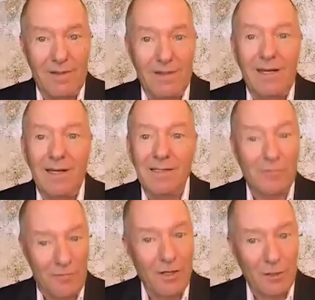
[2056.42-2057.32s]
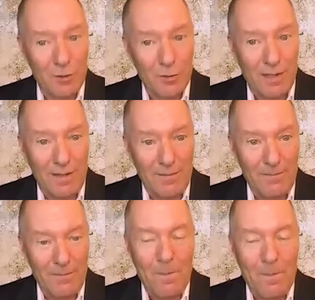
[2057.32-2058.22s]
is virtual,
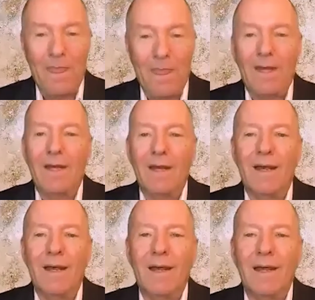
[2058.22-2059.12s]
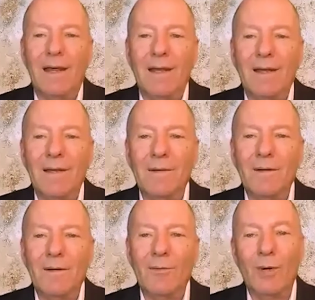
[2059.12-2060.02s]
and
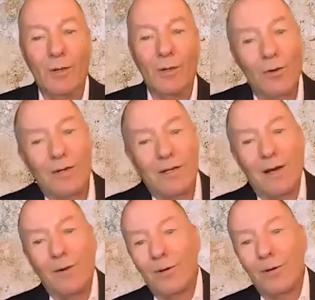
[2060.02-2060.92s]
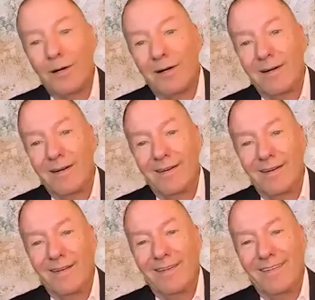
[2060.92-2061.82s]
when you look at our
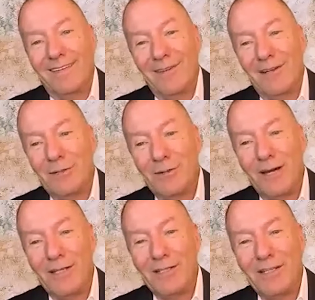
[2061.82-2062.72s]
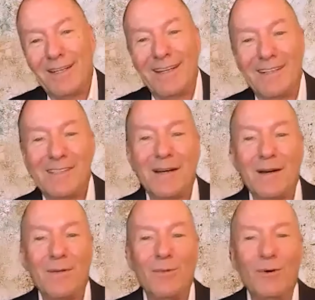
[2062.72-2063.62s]
graduation
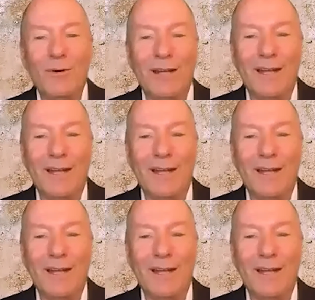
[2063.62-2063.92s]
ceremony,